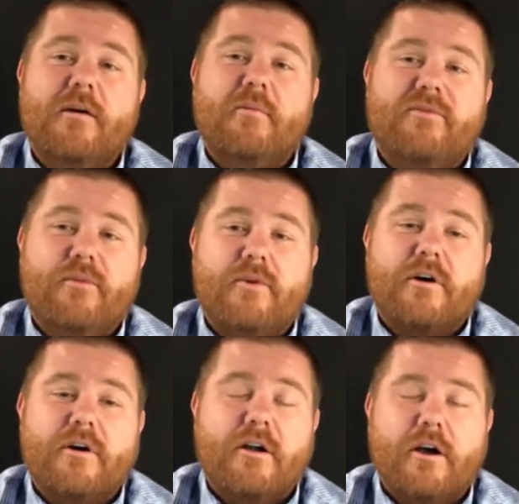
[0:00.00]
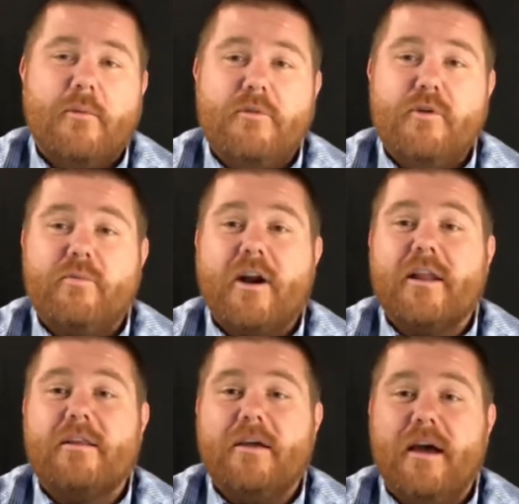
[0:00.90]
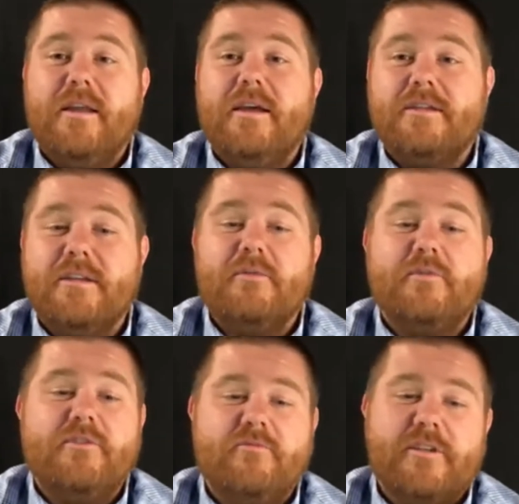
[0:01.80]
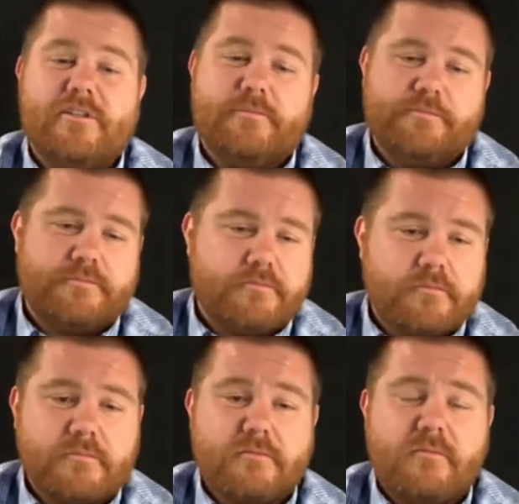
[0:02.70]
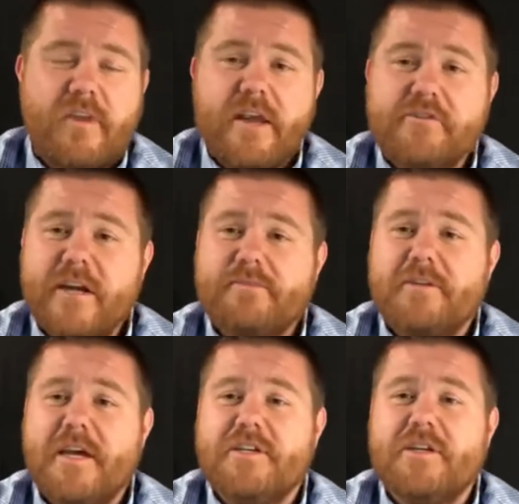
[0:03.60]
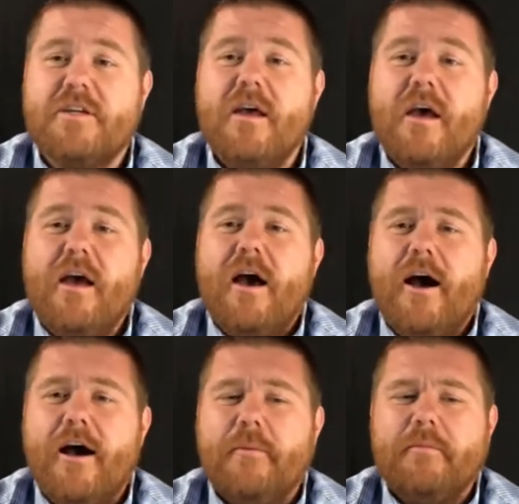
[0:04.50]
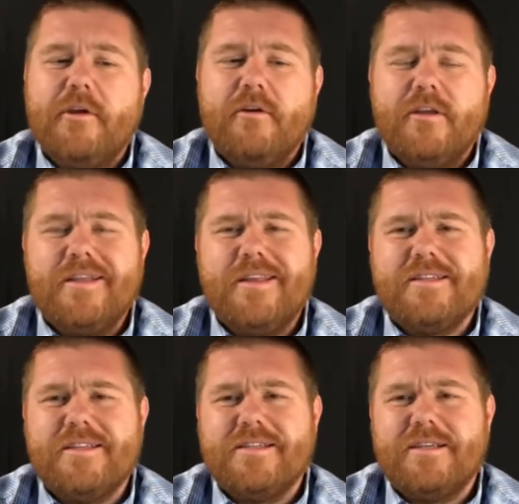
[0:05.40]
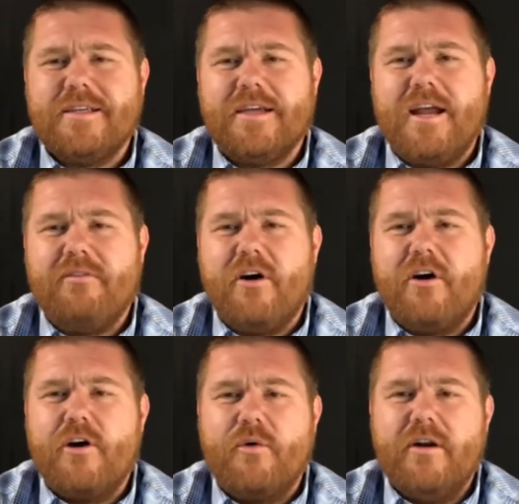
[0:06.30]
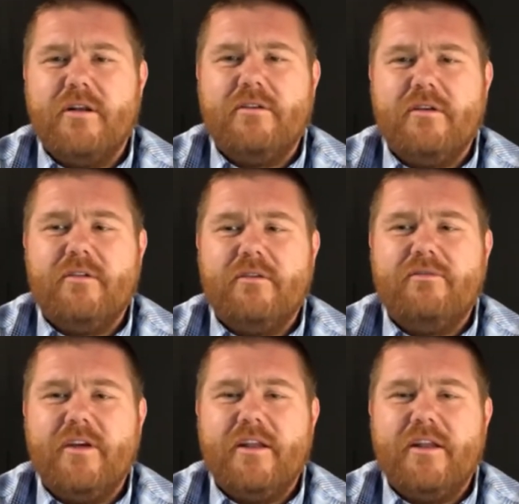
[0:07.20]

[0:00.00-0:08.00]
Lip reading: for new product ideas and improvements. Transportation, this is kind of a harder one to fit